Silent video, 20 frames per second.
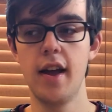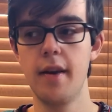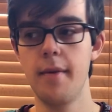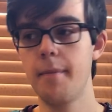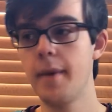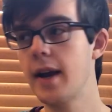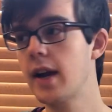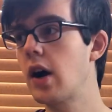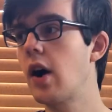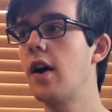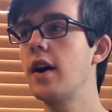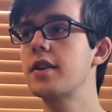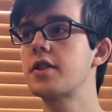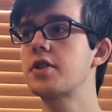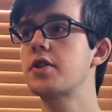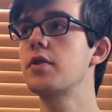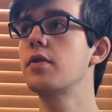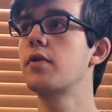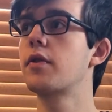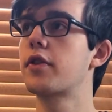It might
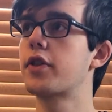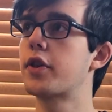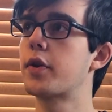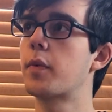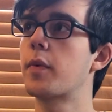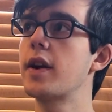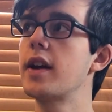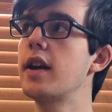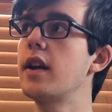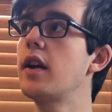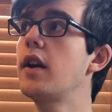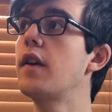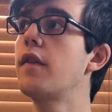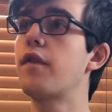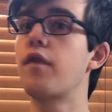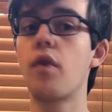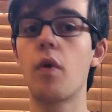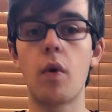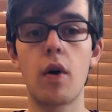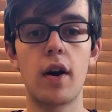cost you
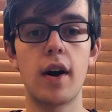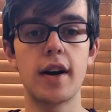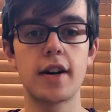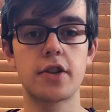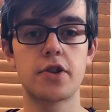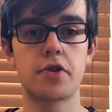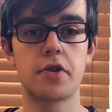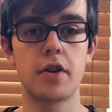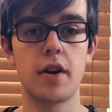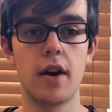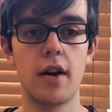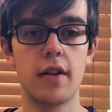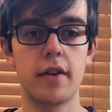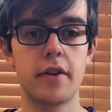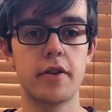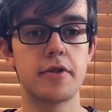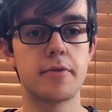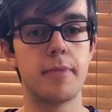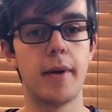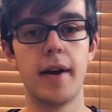$3-4 extra
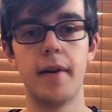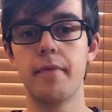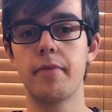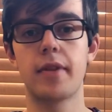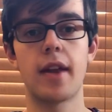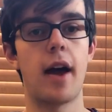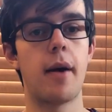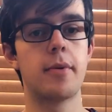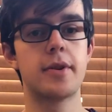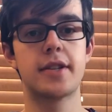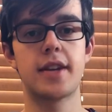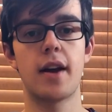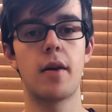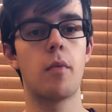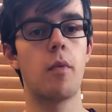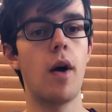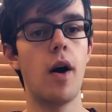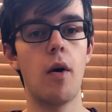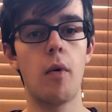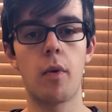dollars, but I would say
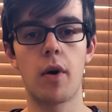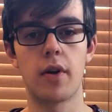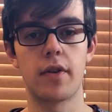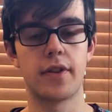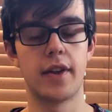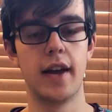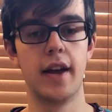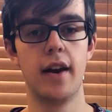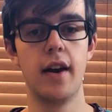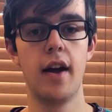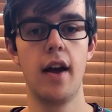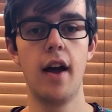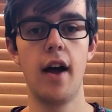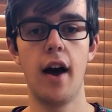well worth it.